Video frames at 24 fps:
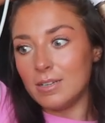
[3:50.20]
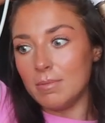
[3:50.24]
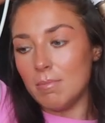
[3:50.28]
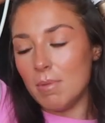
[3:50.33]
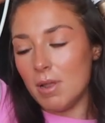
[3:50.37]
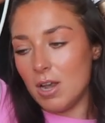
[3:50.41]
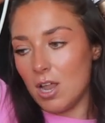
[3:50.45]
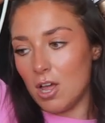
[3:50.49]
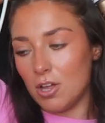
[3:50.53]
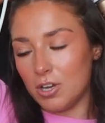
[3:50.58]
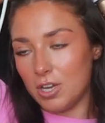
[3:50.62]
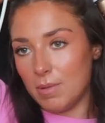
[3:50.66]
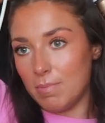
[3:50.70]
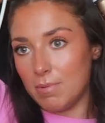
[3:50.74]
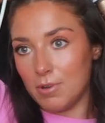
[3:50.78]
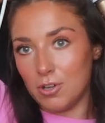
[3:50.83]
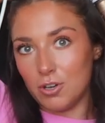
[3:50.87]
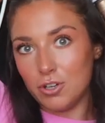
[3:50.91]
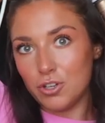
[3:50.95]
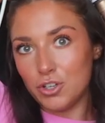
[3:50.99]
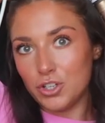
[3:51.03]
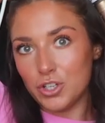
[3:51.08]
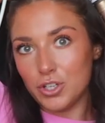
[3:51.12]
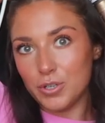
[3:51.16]
Milani
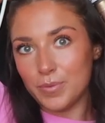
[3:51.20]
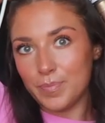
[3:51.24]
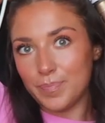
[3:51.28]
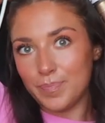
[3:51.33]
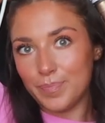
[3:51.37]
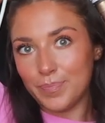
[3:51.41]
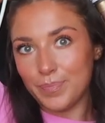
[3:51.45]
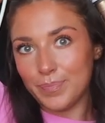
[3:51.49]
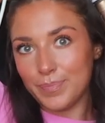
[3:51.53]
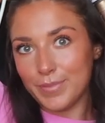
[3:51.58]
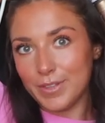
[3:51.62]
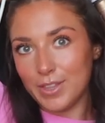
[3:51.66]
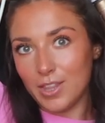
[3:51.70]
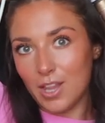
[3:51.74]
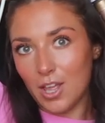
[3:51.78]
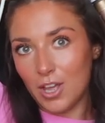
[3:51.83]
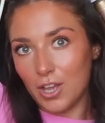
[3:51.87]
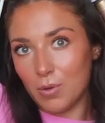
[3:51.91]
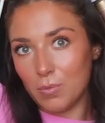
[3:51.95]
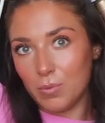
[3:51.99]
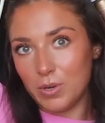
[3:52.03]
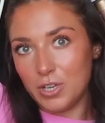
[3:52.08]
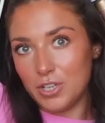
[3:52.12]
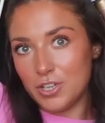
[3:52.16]
blush
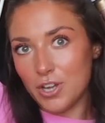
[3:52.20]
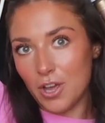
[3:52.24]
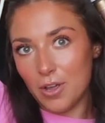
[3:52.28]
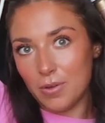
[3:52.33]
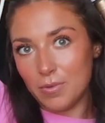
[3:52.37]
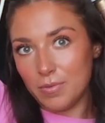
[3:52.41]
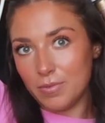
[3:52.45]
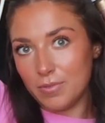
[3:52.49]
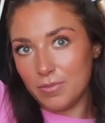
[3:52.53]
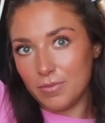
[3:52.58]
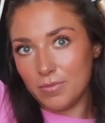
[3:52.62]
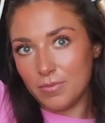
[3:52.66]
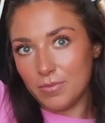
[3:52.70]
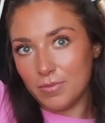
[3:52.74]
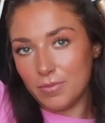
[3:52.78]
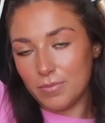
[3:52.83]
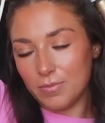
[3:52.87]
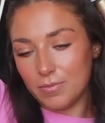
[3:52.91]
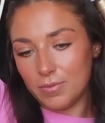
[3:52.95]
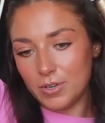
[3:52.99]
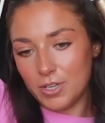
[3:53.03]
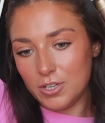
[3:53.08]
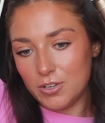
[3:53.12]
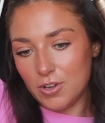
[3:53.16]
like we don't
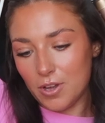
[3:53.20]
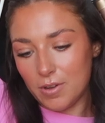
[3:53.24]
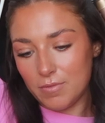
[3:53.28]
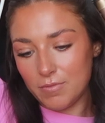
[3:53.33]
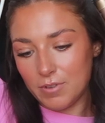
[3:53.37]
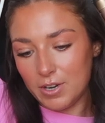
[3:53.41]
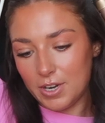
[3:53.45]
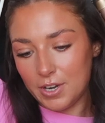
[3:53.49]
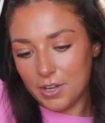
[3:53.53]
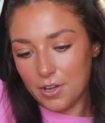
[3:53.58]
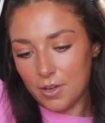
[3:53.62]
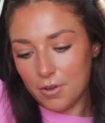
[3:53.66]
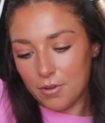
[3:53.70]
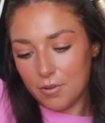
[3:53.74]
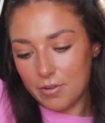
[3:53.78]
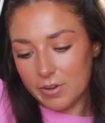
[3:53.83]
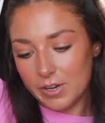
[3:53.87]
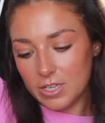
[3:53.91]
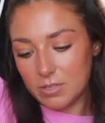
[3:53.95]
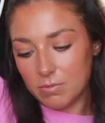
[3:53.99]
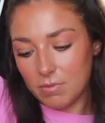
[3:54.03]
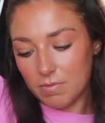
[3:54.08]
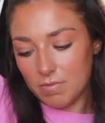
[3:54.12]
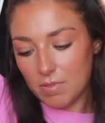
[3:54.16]
we don't really go
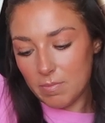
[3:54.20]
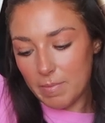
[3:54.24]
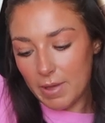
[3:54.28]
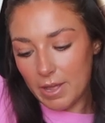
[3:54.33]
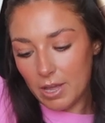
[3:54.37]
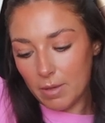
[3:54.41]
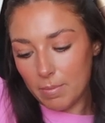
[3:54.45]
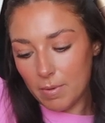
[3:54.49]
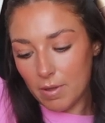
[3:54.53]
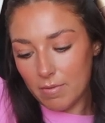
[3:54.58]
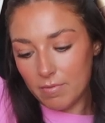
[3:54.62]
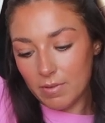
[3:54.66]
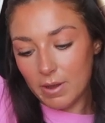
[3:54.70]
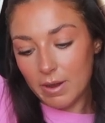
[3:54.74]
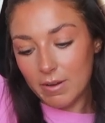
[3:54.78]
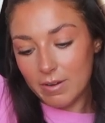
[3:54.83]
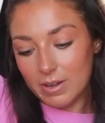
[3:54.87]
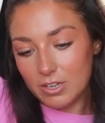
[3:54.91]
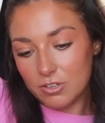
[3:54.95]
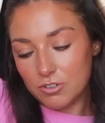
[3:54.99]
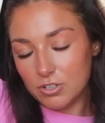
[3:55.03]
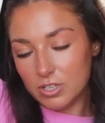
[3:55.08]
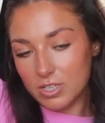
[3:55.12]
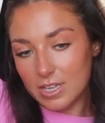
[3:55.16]
crazy with the makeup over here it
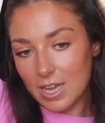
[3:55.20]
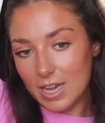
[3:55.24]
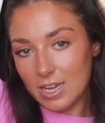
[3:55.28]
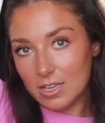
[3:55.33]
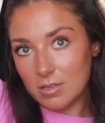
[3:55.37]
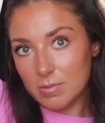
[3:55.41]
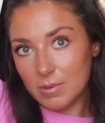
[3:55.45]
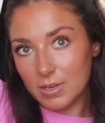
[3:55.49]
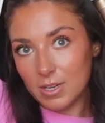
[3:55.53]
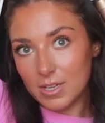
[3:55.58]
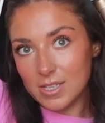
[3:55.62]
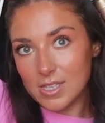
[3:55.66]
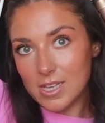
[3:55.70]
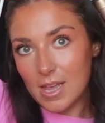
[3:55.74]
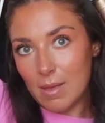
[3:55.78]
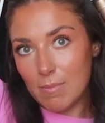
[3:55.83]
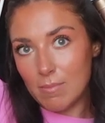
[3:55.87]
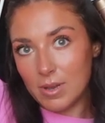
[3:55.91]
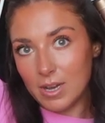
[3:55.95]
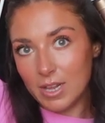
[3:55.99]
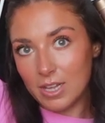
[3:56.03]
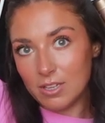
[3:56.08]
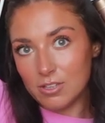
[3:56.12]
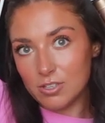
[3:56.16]
literally takes me like 10
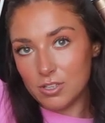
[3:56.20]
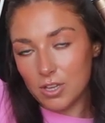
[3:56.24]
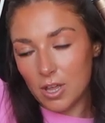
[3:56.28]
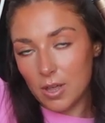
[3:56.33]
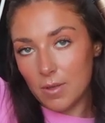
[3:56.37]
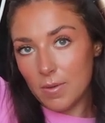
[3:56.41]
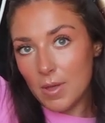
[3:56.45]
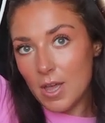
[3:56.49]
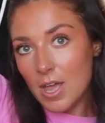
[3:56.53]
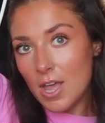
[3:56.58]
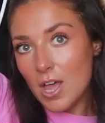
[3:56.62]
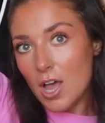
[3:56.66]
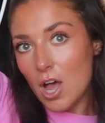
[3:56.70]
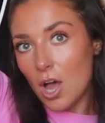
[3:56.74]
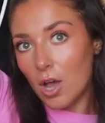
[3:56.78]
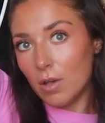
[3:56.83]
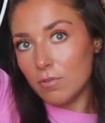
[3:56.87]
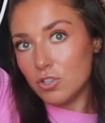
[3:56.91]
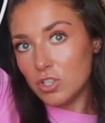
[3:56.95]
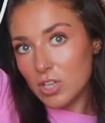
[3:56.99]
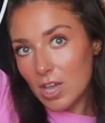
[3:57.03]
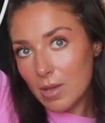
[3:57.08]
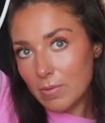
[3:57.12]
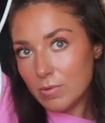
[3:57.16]
minutes so
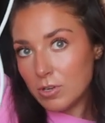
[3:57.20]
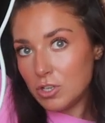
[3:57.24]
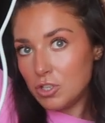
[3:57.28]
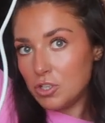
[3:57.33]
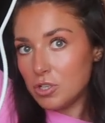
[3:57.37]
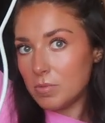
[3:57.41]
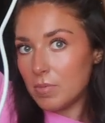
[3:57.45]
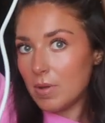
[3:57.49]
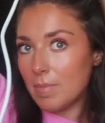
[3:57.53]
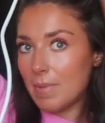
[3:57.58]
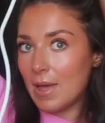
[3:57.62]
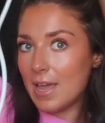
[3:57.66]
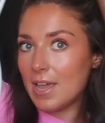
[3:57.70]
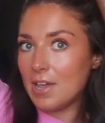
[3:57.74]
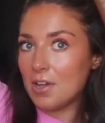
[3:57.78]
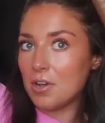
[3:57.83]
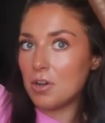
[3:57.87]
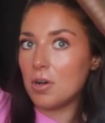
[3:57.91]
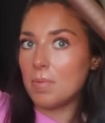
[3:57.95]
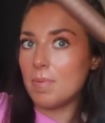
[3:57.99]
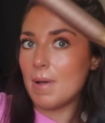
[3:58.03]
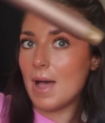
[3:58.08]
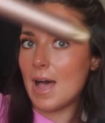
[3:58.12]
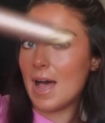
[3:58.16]
I've showered done my
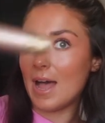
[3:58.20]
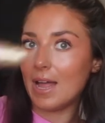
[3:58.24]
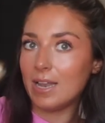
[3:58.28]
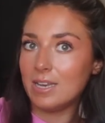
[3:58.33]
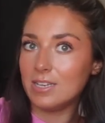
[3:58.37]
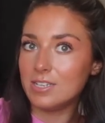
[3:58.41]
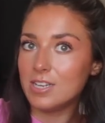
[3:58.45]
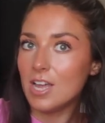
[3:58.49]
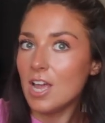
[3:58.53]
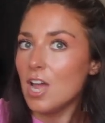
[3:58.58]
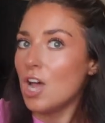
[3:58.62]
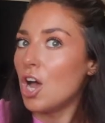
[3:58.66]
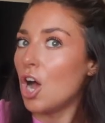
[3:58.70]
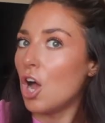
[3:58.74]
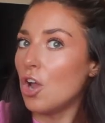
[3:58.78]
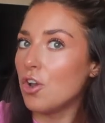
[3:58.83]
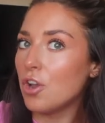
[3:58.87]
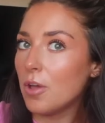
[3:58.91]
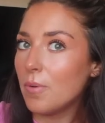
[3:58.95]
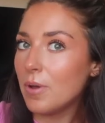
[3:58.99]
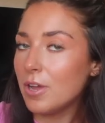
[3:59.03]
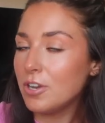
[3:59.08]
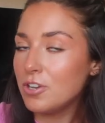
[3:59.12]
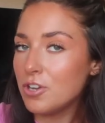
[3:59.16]
makeup and I
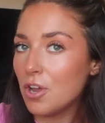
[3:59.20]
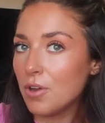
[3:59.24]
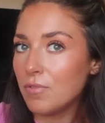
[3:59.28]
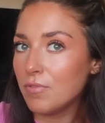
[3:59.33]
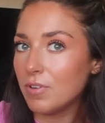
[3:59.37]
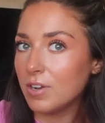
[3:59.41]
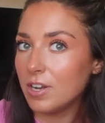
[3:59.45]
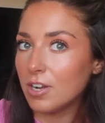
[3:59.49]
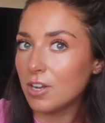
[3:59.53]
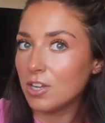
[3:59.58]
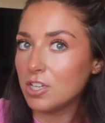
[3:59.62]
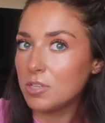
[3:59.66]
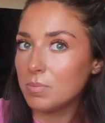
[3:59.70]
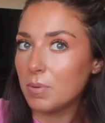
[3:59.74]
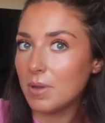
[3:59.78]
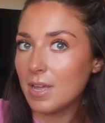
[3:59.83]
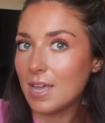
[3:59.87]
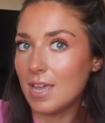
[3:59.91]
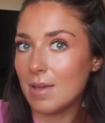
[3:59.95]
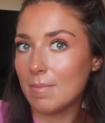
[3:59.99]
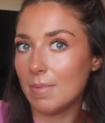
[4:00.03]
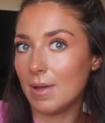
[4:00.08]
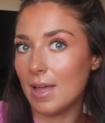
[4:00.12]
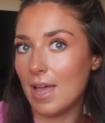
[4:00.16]
know I don't really like to put
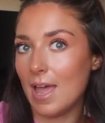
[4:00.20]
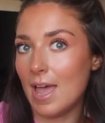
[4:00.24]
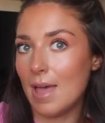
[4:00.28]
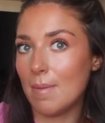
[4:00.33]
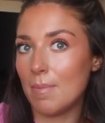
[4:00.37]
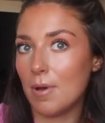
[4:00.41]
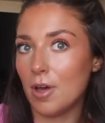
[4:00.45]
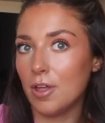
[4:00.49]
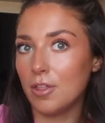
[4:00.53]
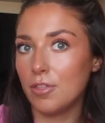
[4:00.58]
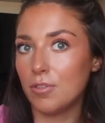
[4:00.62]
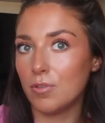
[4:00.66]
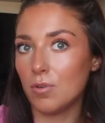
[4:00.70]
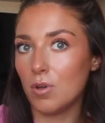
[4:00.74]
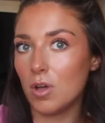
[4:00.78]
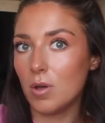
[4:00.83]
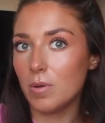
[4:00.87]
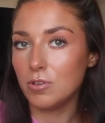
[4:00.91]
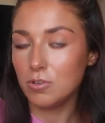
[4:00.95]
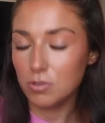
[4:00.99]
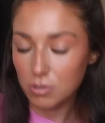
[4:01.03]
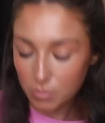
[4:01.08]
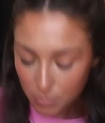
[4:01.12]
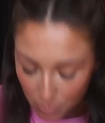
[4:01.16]
heat on my hair but I thought I
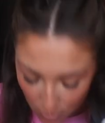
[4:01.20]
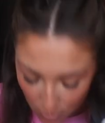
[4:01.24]
would just